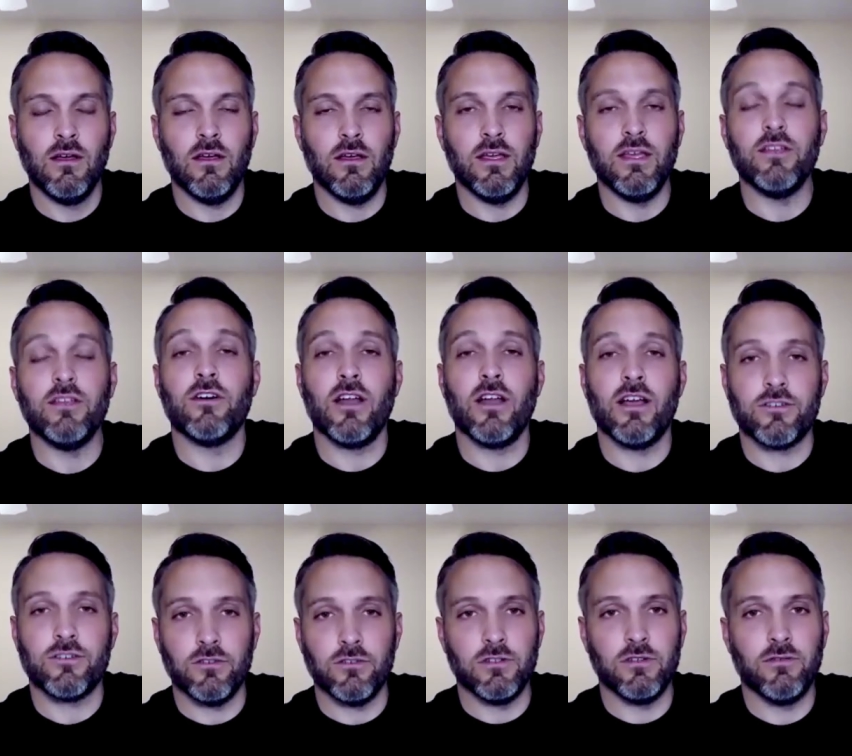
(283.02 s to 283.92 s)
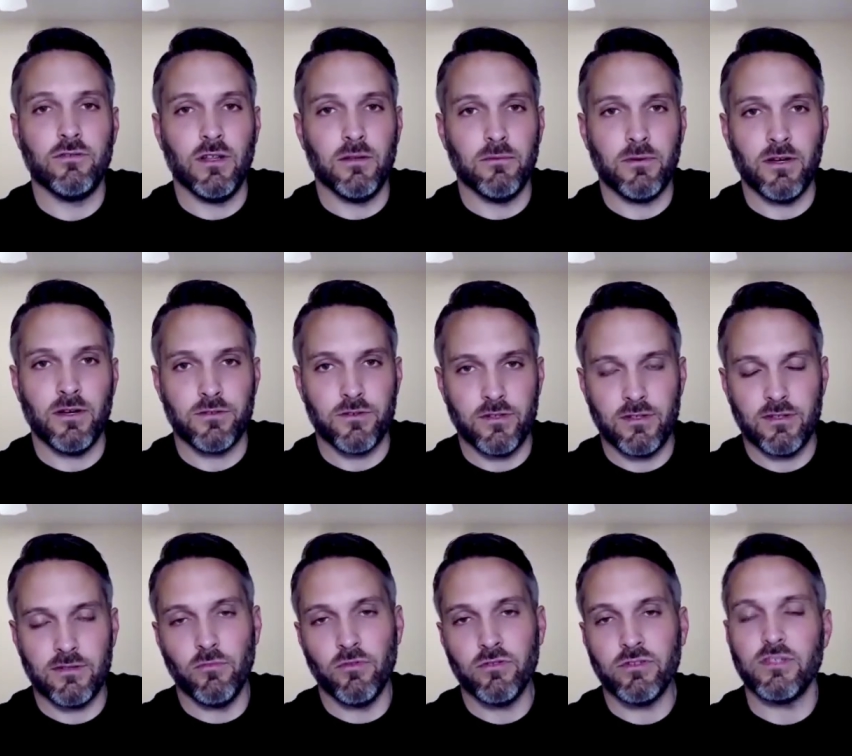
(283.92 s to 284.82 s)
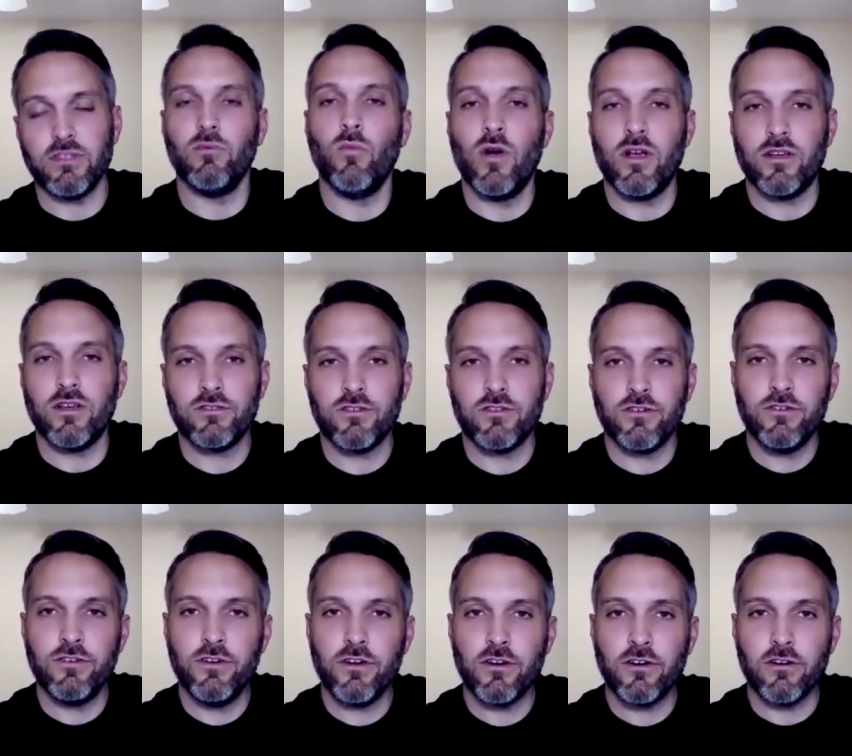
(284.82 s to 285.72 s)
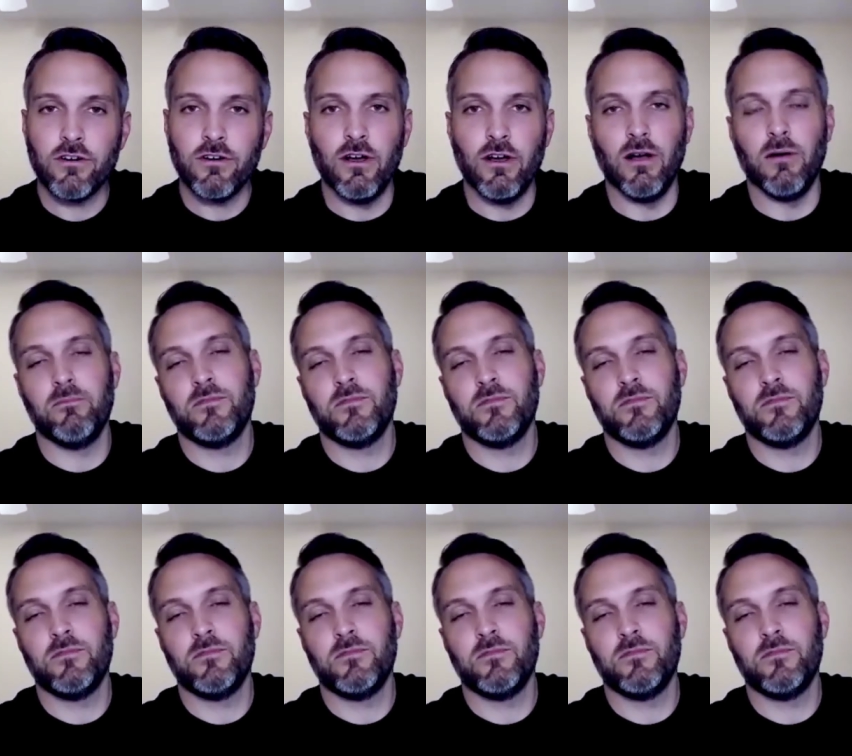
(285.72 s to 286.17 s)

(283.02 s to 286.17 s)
international developed countries it's mostly western europe